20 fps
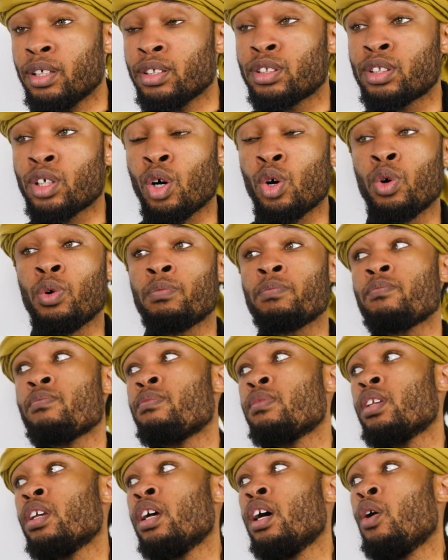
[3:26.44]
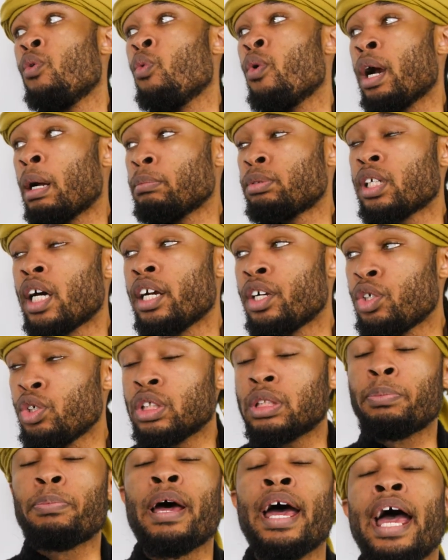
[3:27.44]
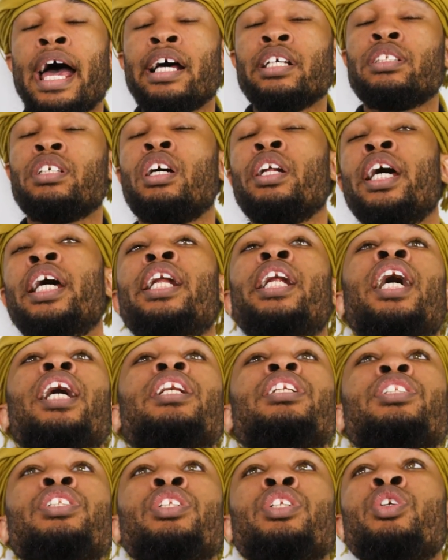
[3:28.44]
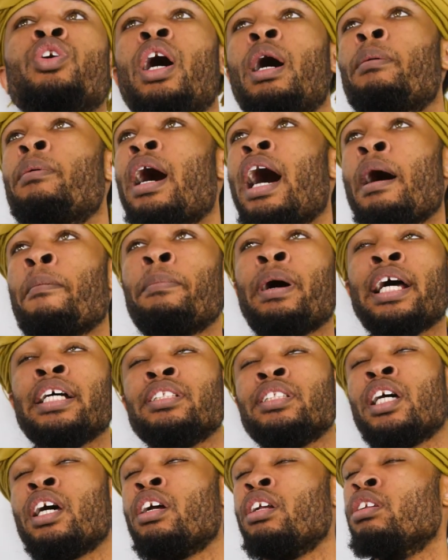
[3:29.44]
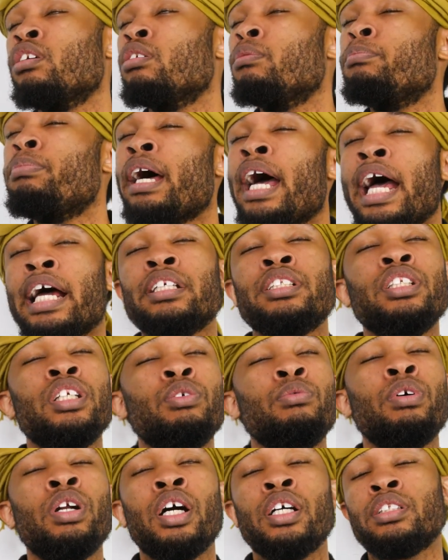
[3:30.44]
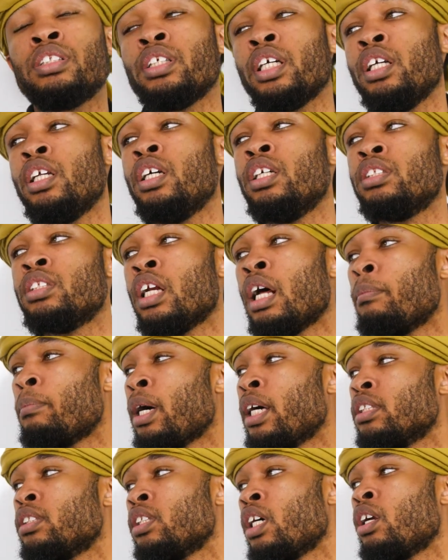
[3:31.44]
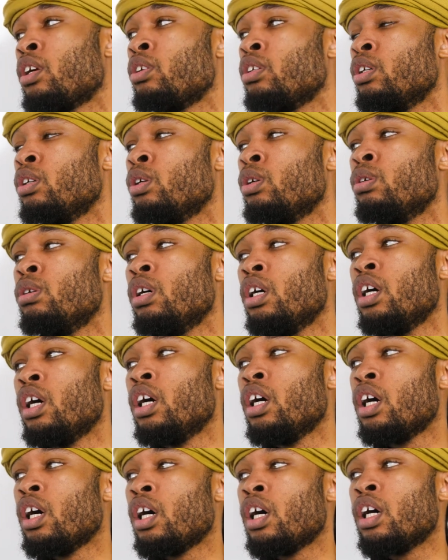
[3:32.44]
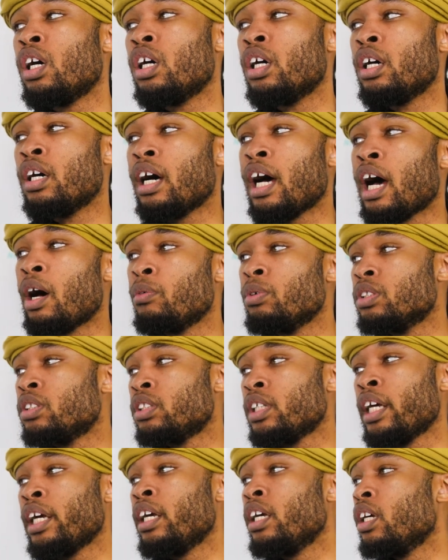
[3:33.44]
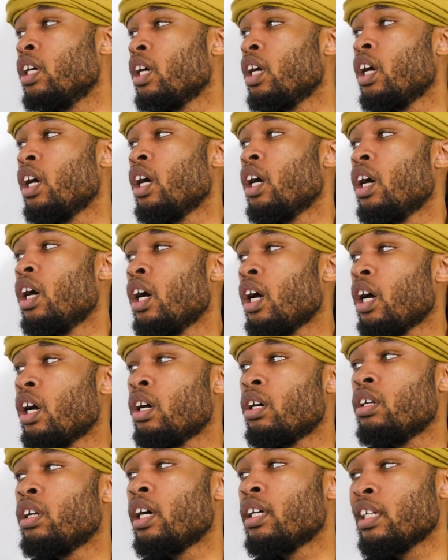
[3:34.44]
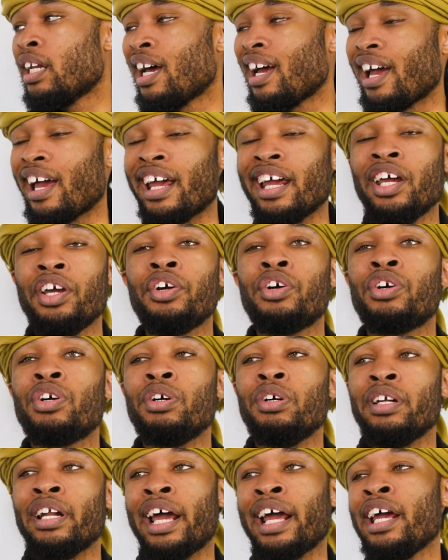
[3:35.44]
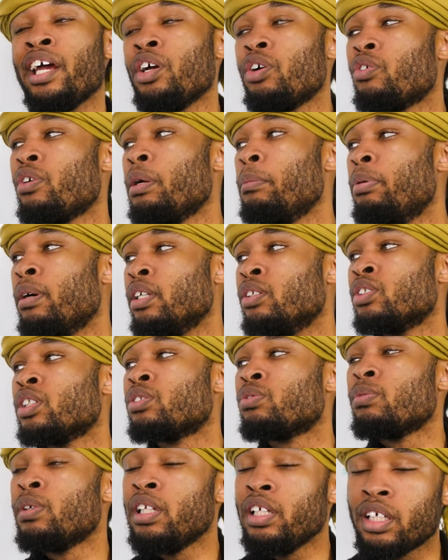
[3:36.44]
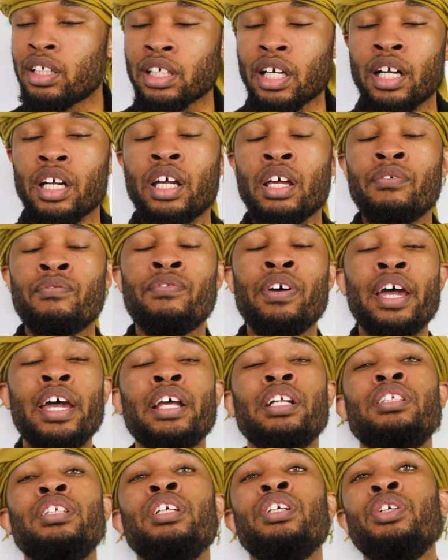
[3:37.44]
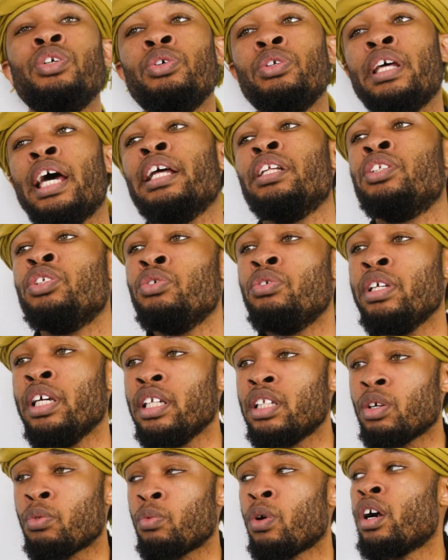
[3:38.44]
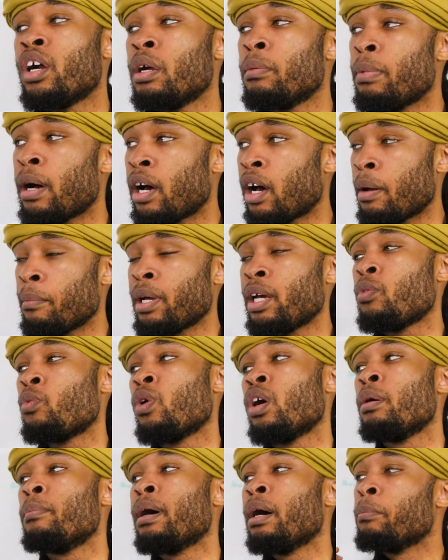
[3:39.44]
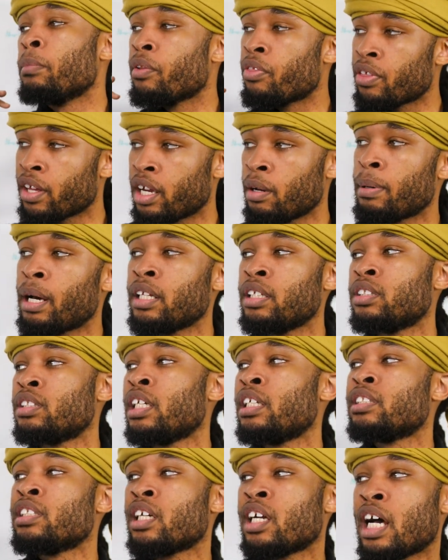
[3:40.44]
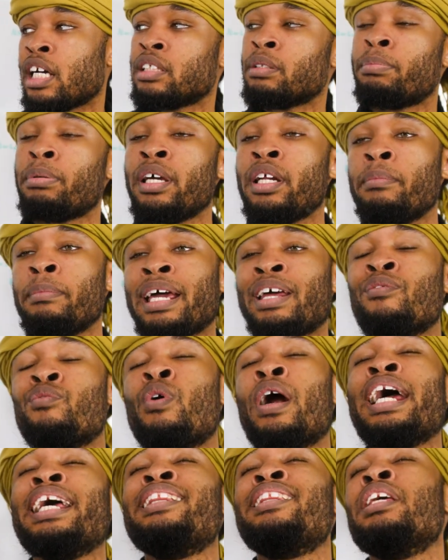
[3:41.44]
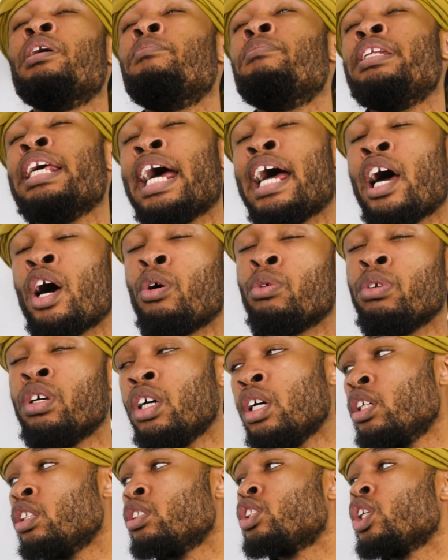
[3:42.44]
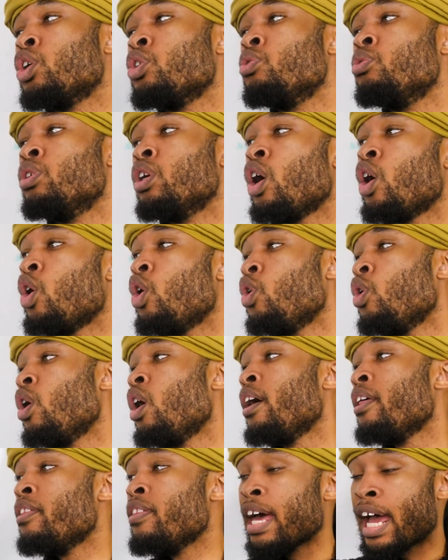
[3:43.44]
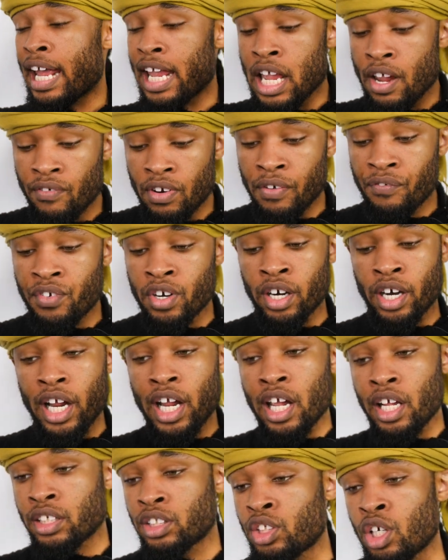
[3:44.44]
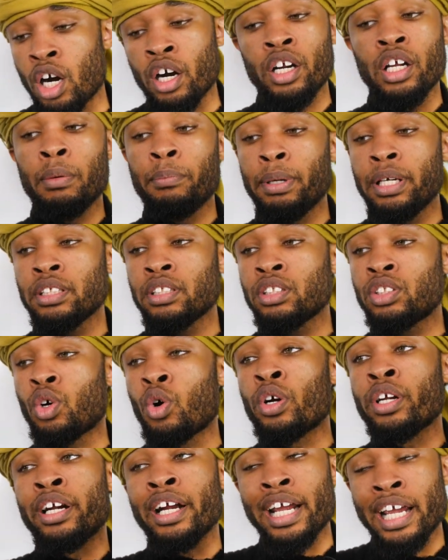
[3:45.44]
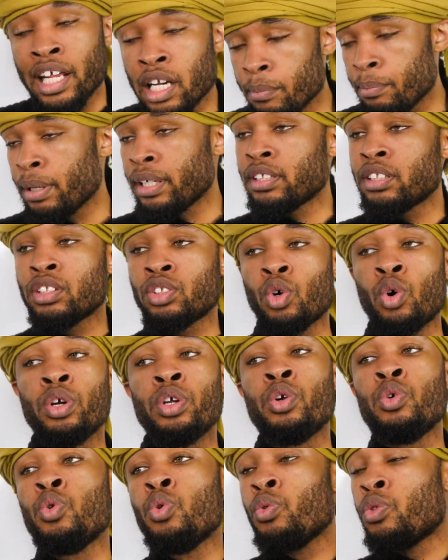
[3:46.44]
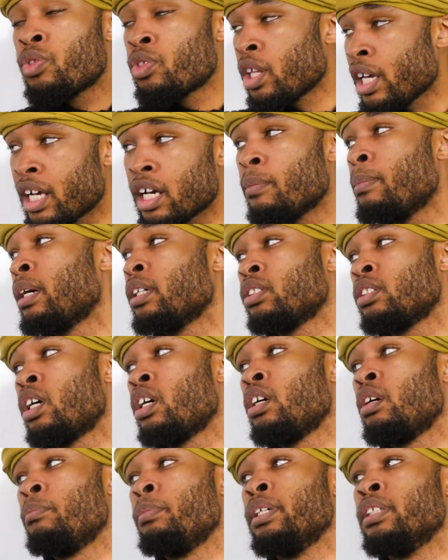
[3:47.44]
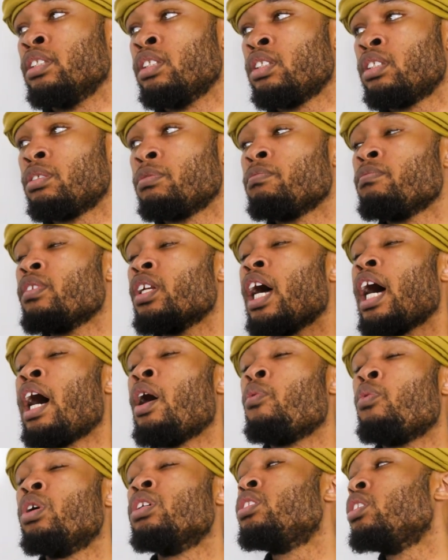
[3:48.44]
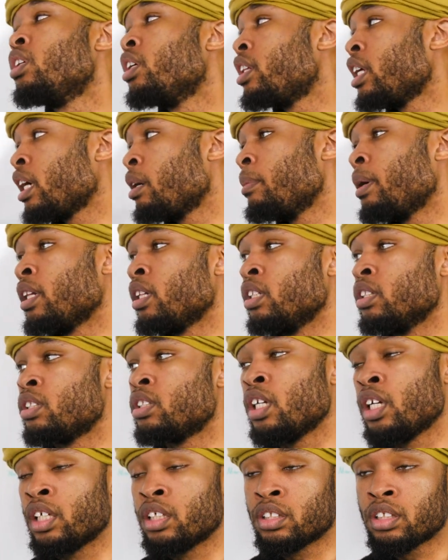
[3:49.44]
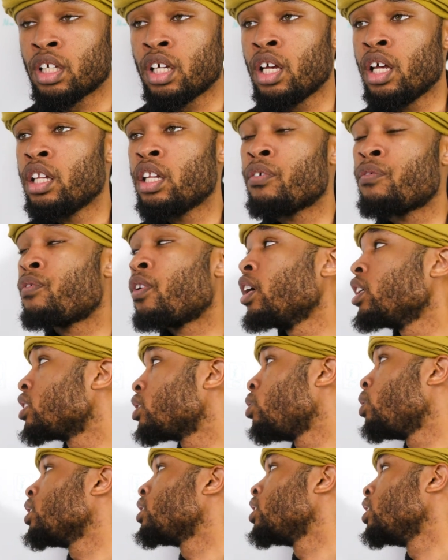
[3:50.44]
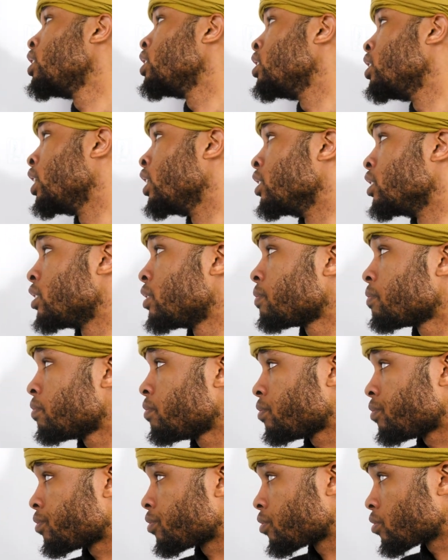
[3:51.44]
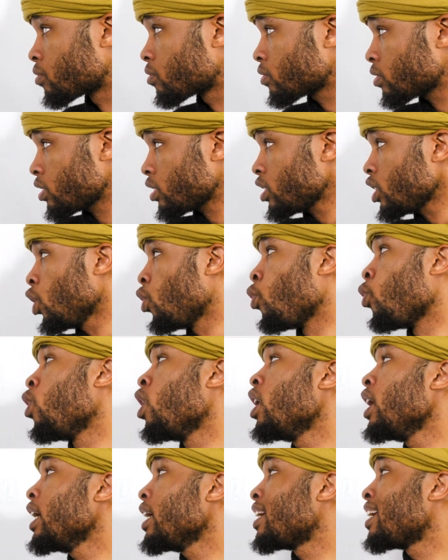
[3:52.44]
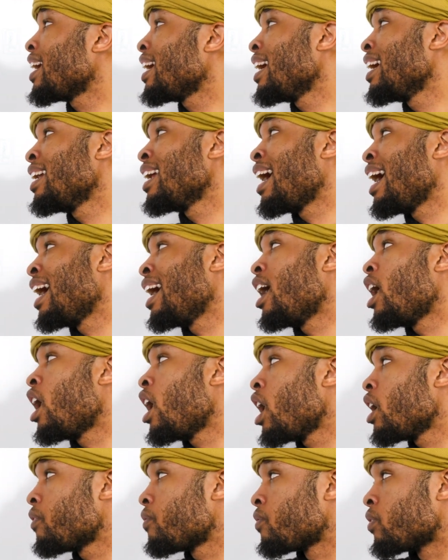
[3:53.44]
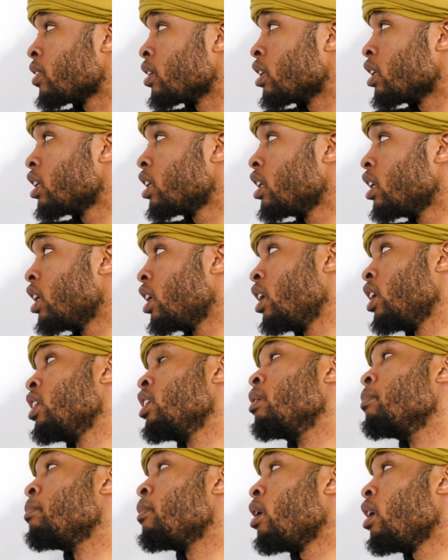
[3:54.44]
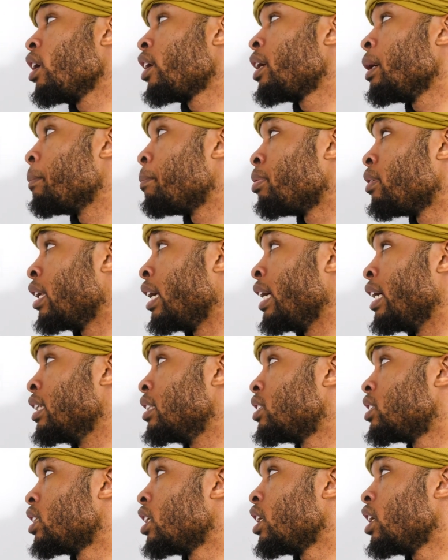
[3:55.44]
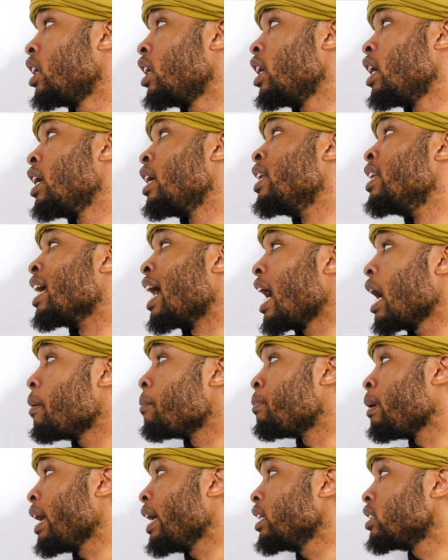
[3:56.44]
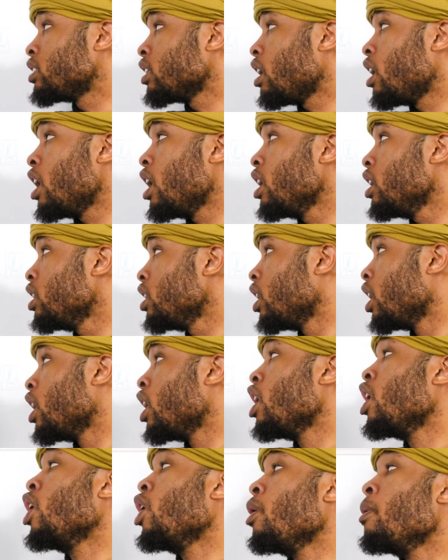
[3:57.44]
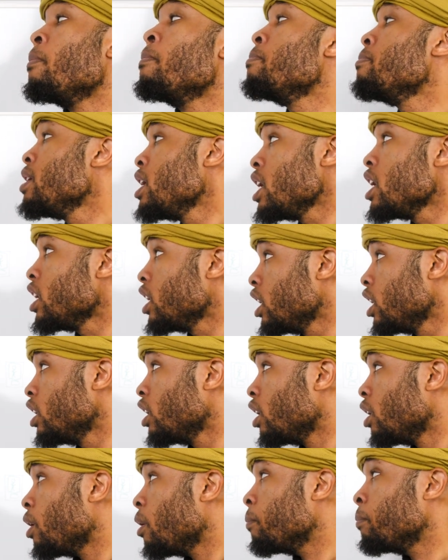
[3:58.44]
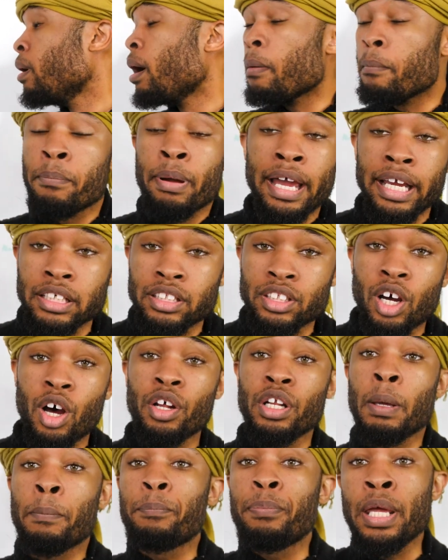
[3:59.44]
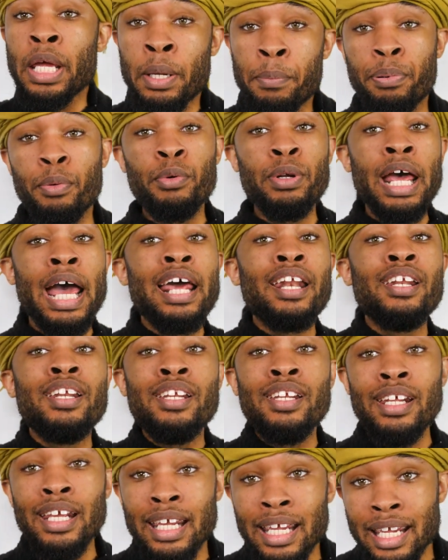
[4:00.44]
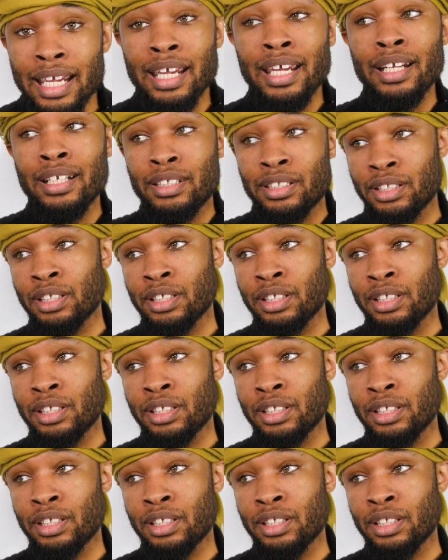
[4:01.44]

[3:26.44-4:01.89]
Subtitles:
So what I'm trying to do is pass on that knowledge to you. I might sound a little passionate when I say this, and I might sound a little, I would say, not angry, but just really trying to convey to you that you need to worry about, I'm not worried about, but think about these things and contemplate them and write them down, so you know that even if you're starting a business or you're in a business or you're thinking about starting a business, I want you to think about these things. The first question is this: what can I offer the marketplace, not based on me, but based on the people that need